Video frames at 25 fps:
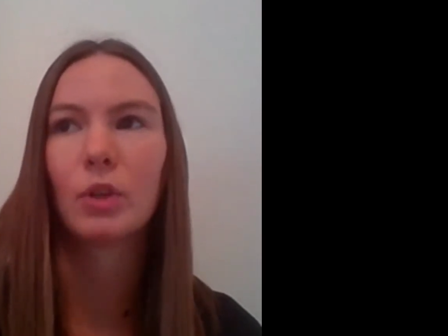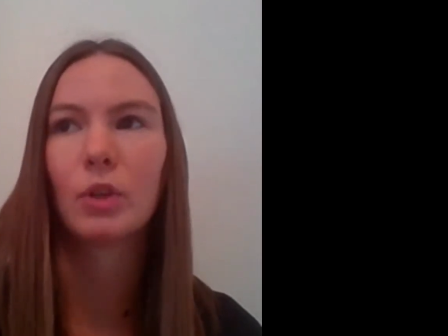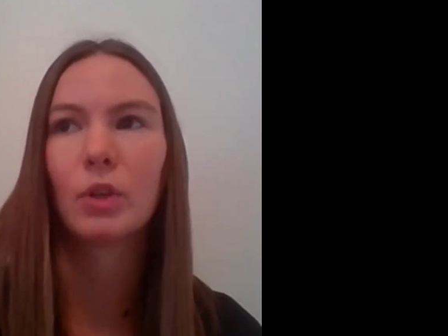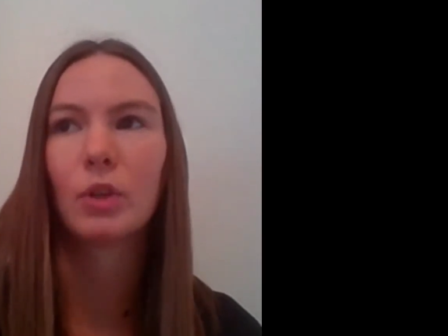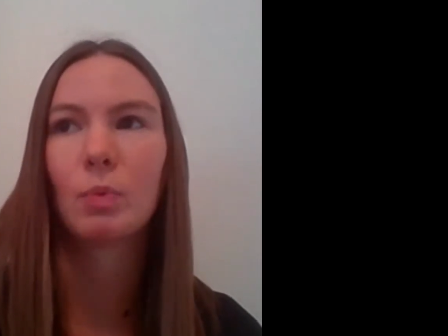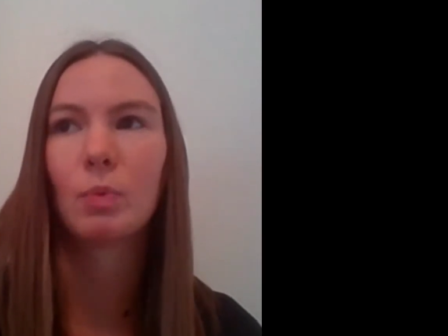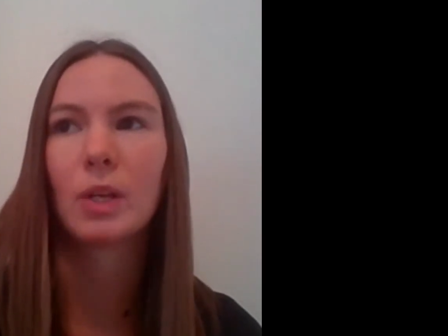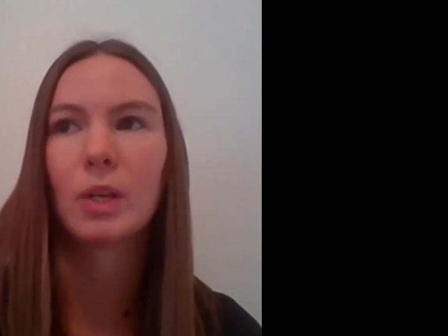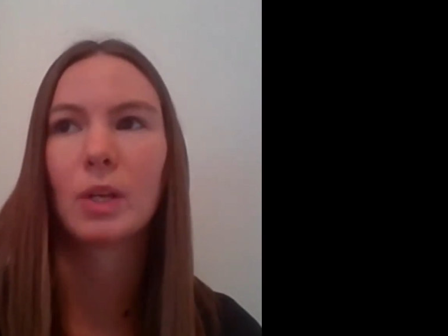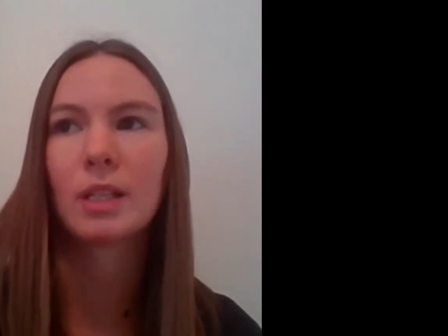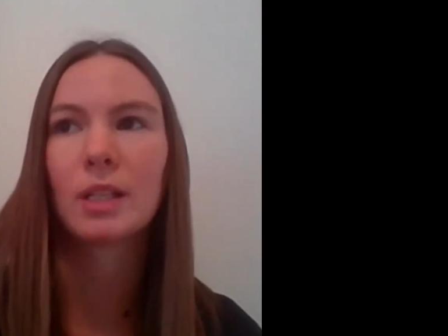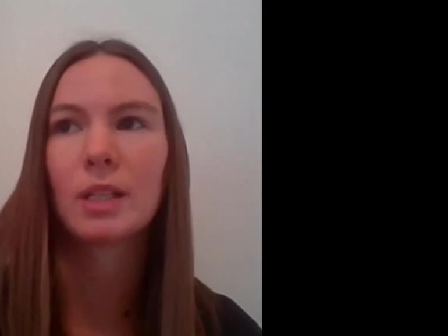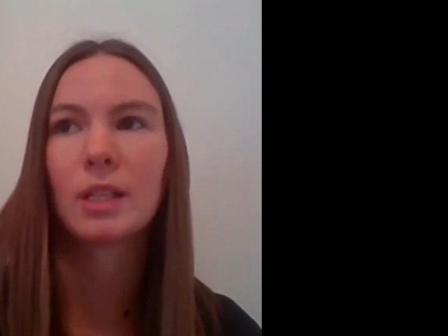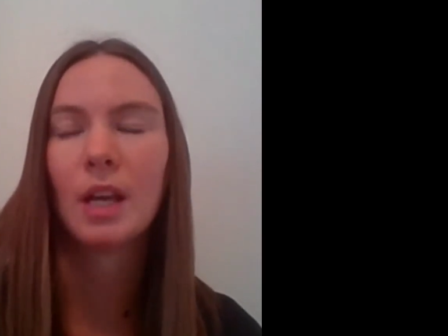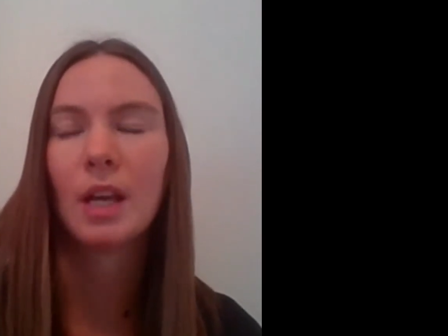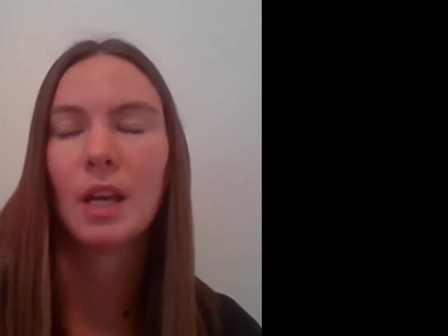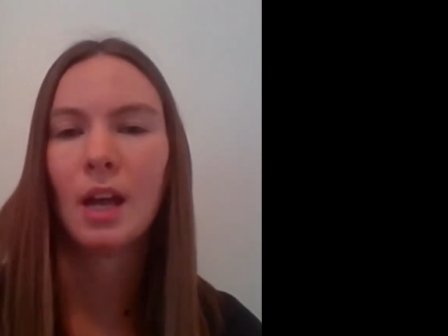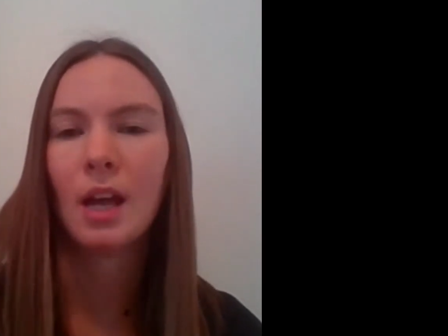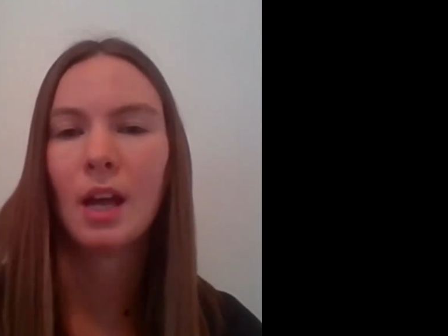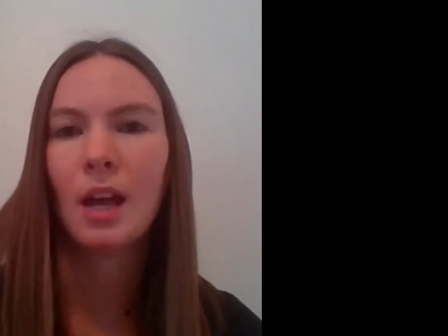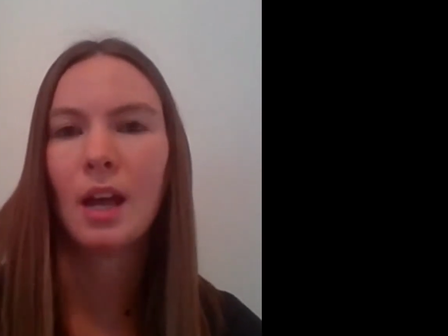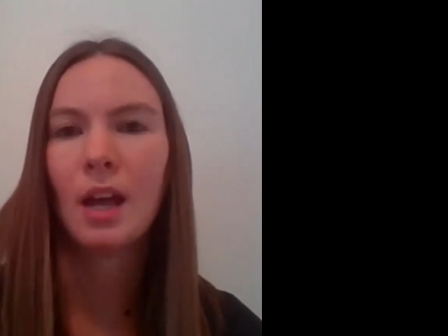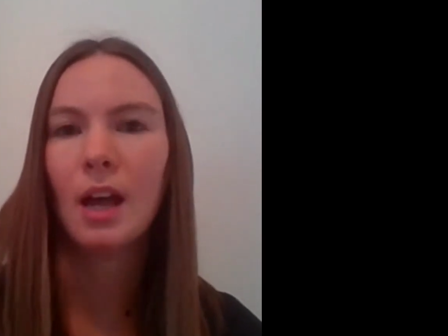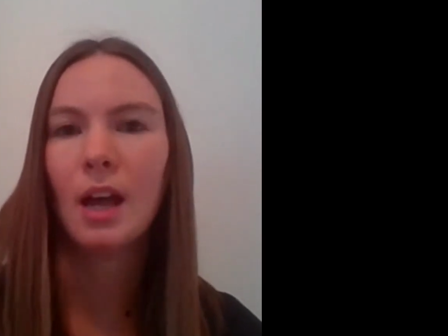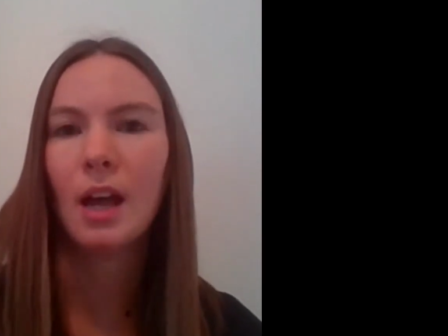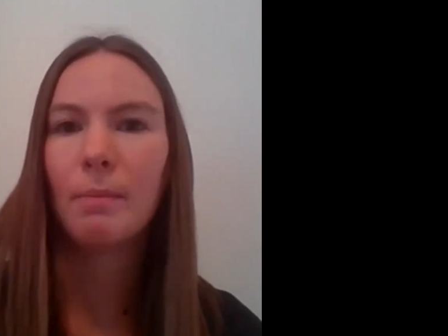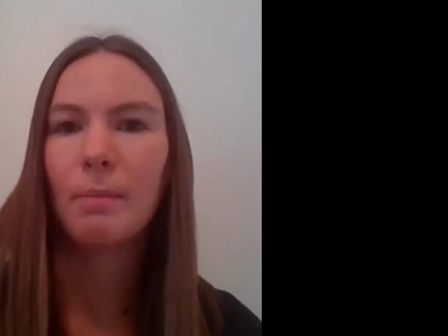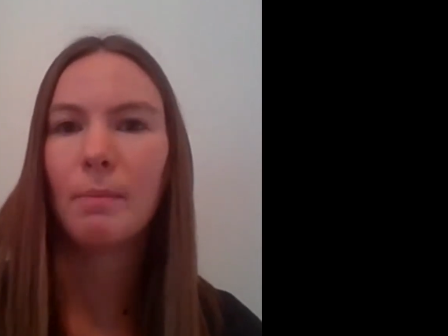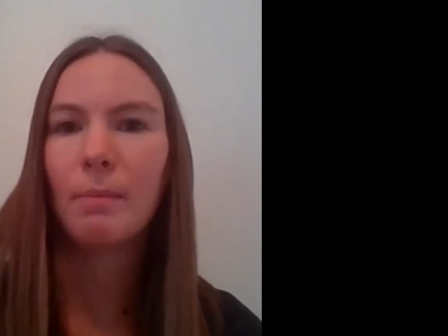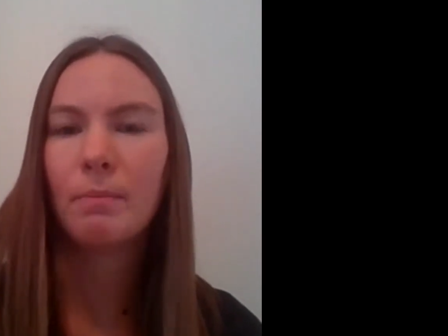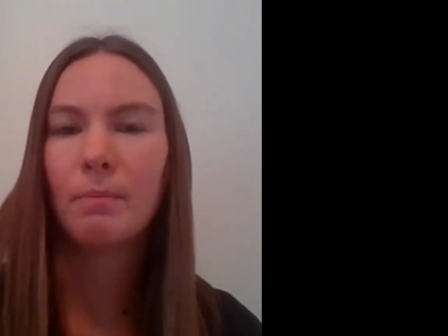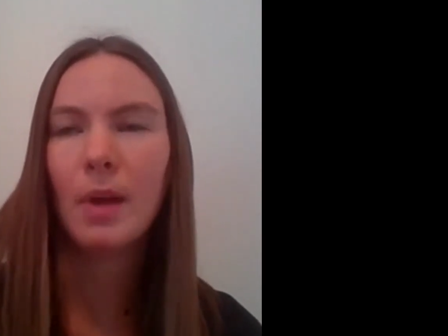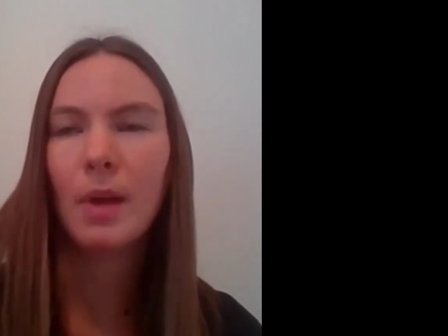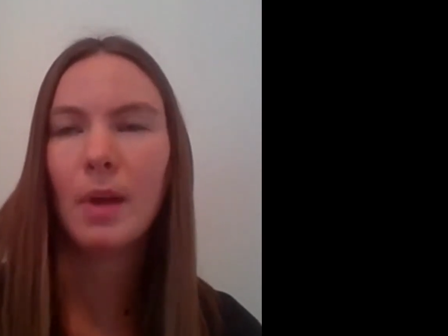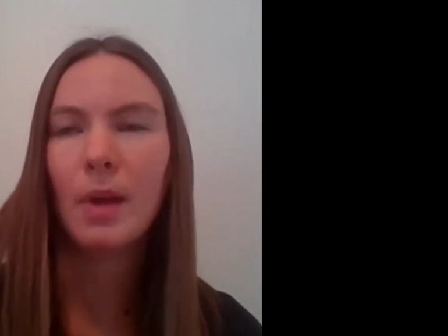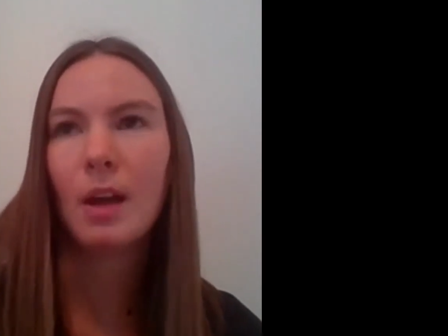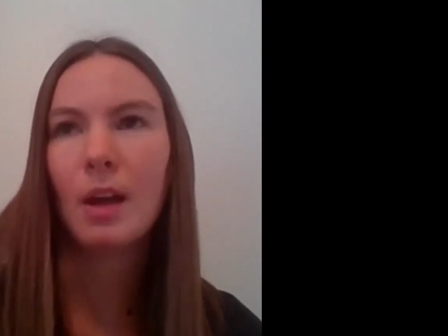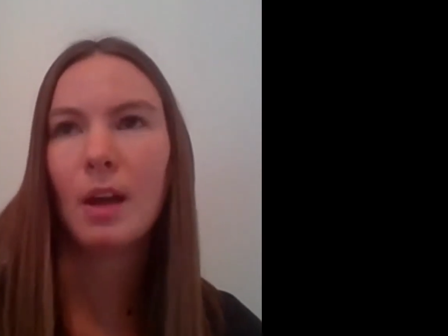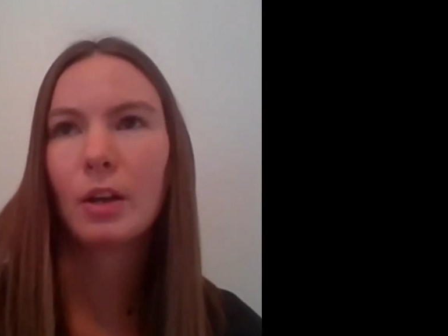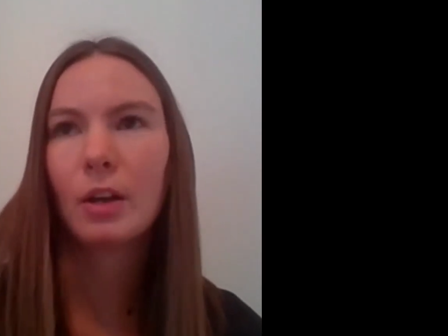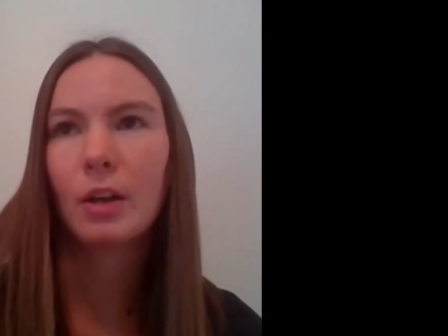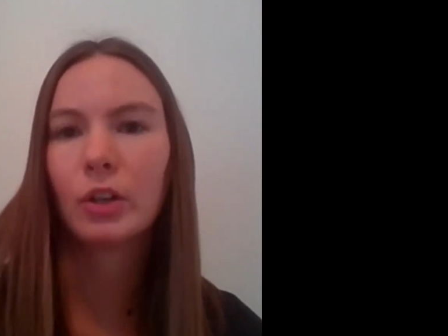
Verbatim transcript: which was a